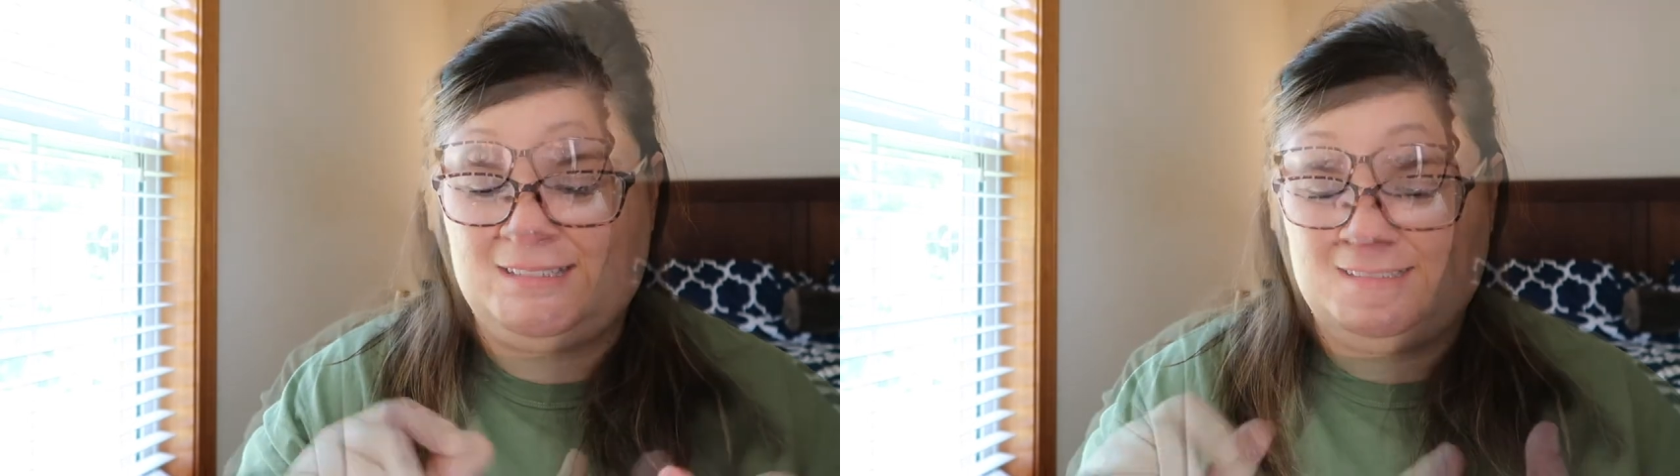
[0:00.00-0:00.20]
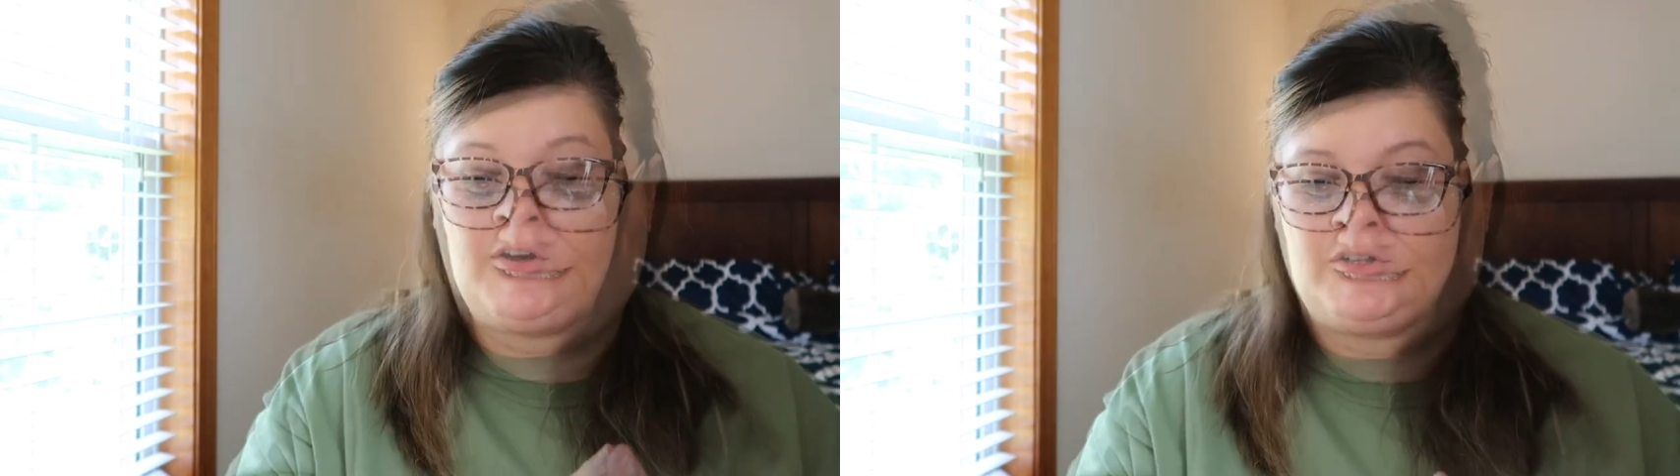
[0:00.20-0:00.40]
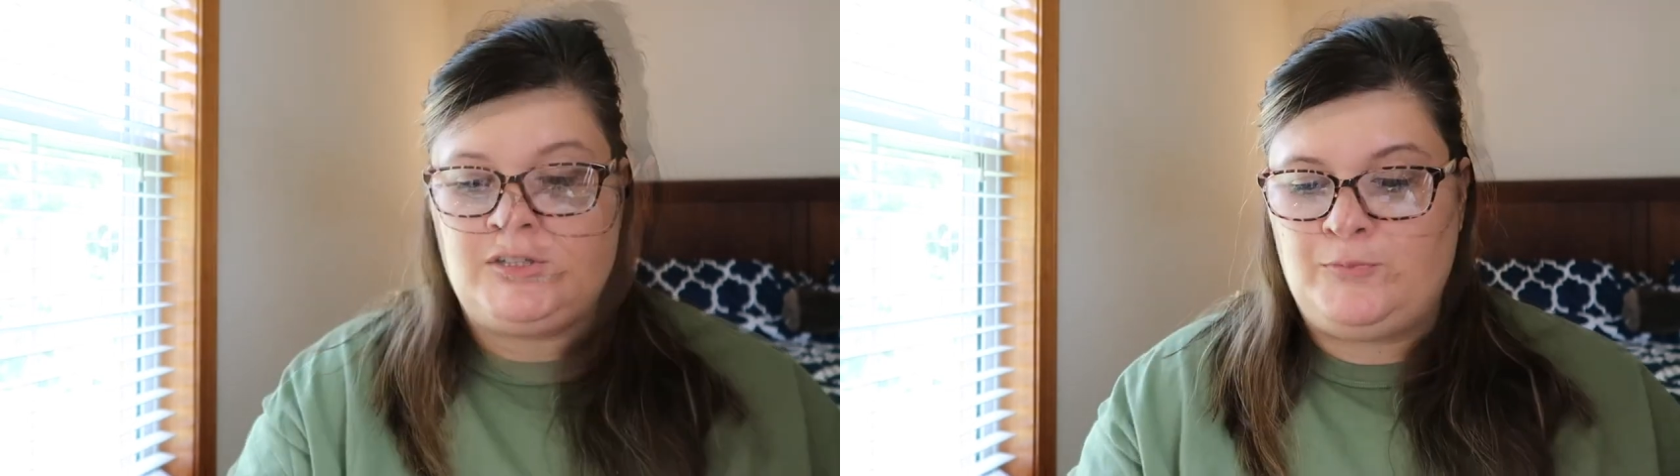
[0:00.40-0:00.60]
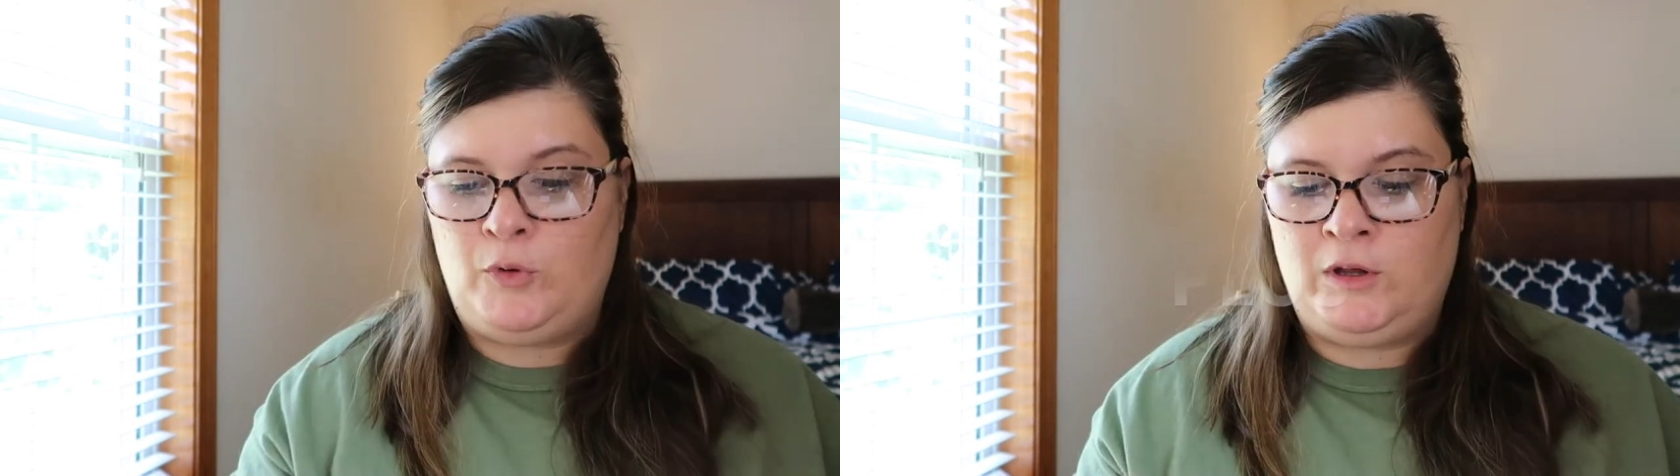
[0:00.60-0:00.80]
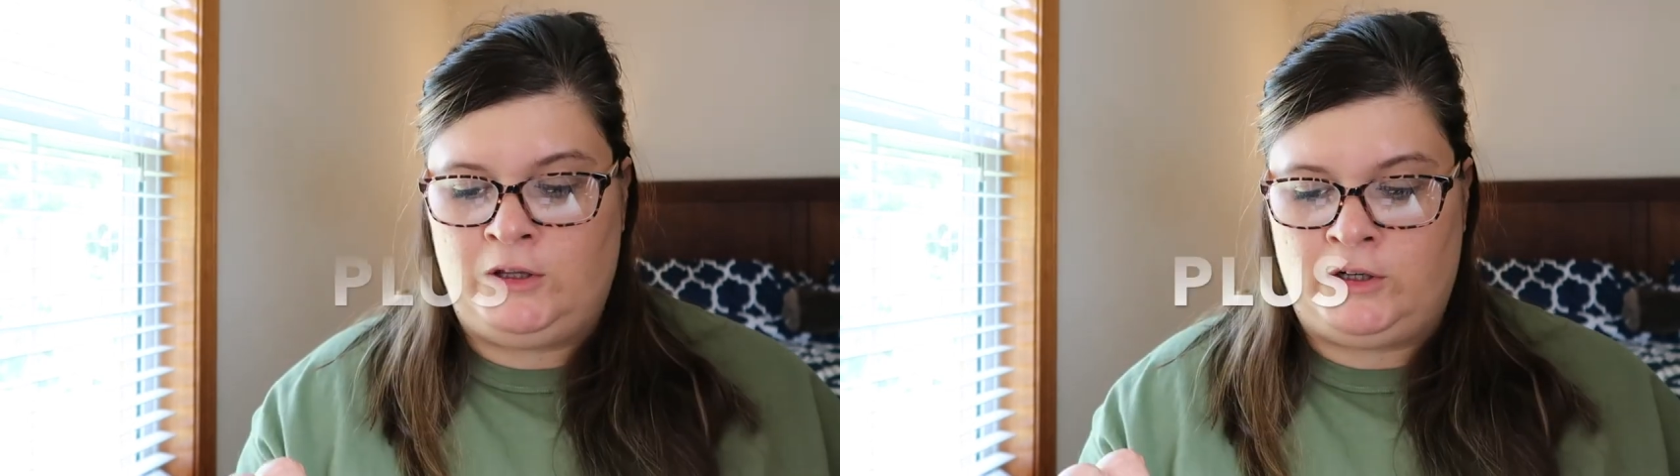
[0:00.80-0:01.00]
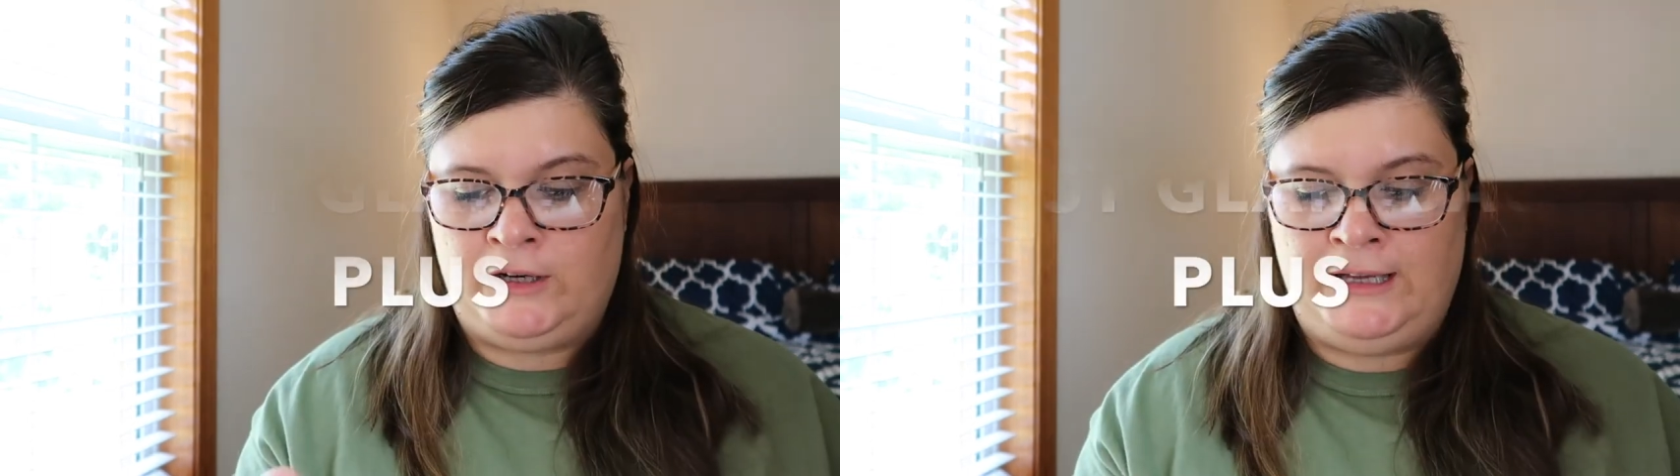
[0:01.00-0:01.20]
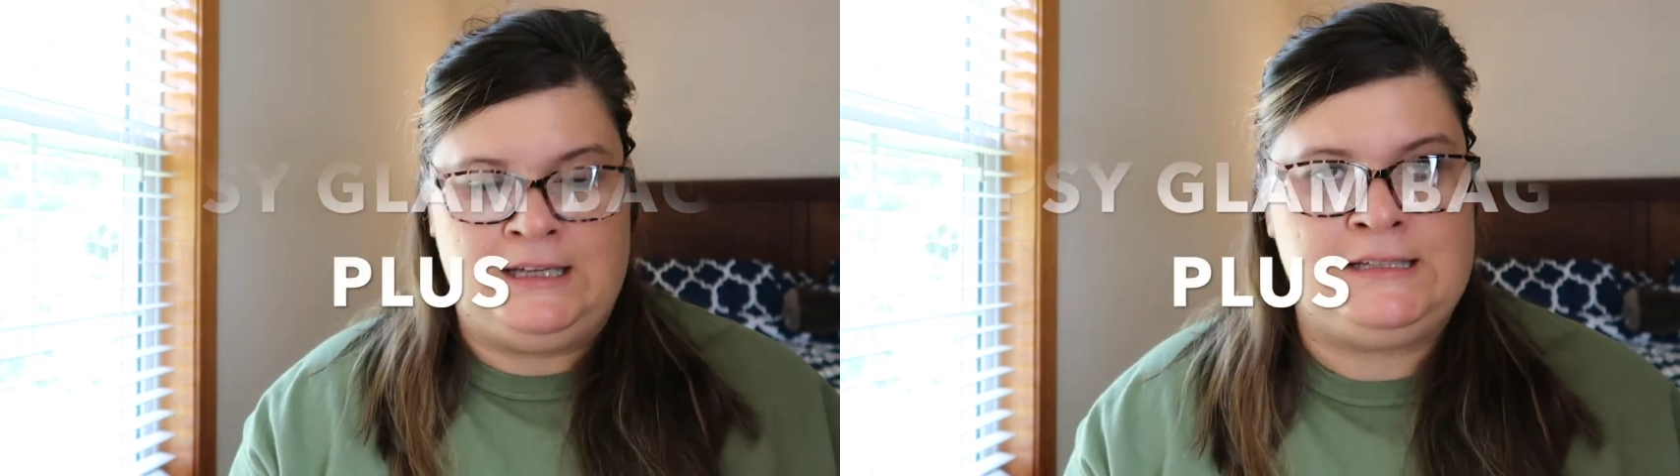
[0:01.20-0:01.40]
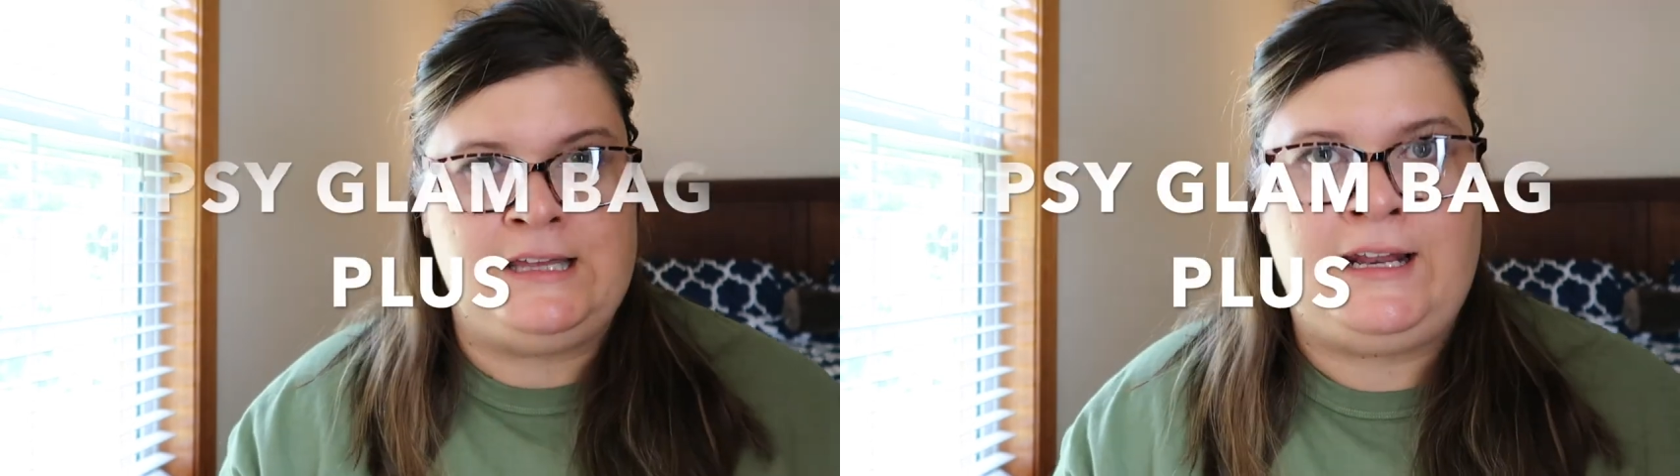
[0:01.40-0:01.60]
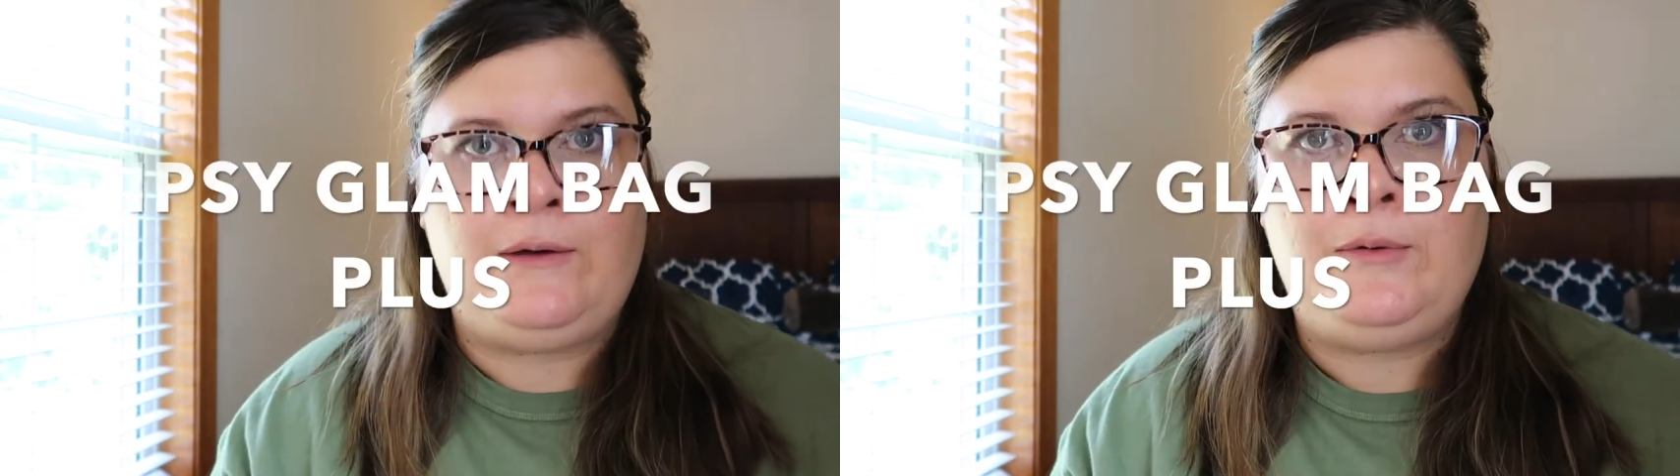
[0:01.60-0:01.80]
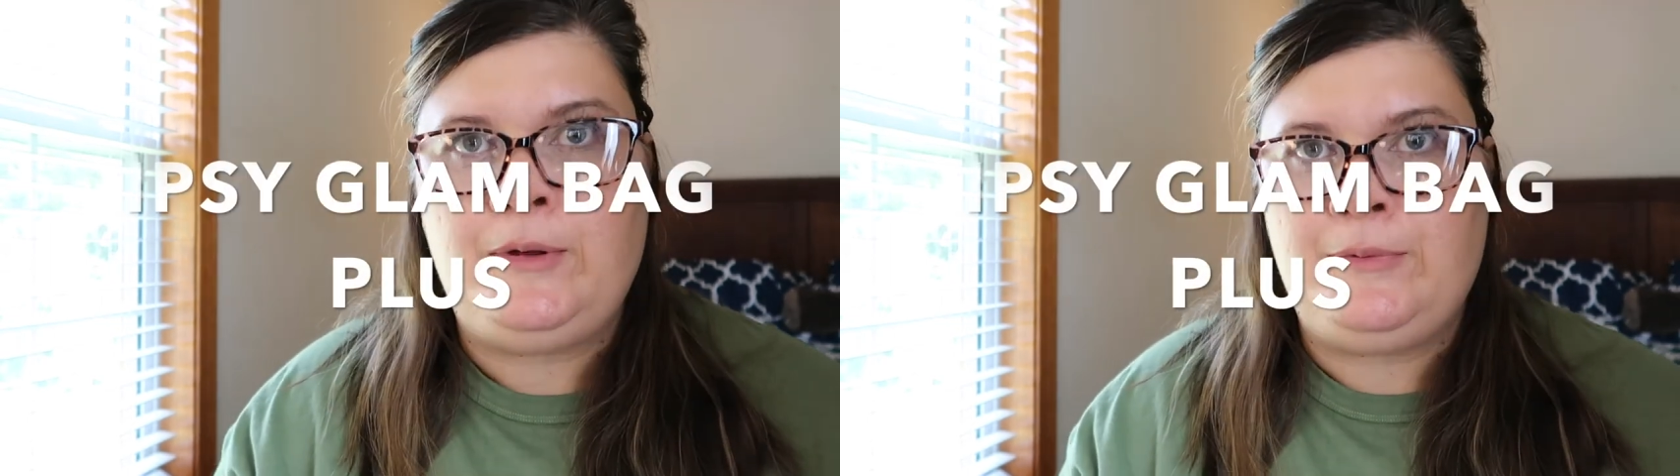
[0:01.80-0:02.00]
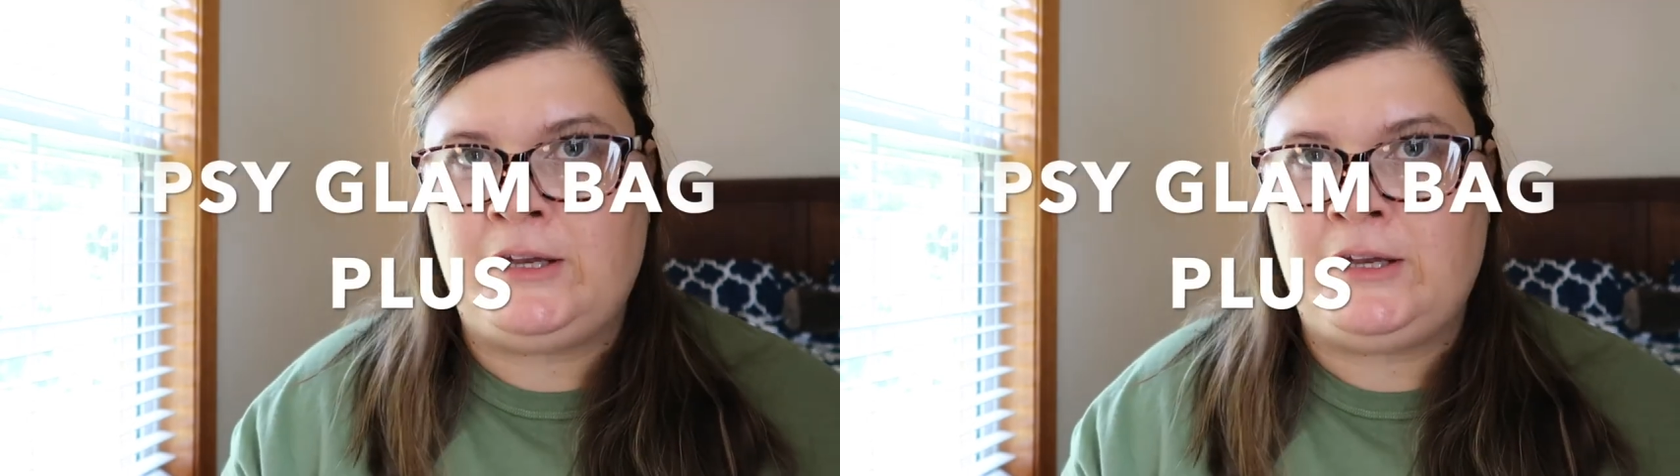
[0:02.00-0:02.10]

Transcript: The first spoiler is, and I will put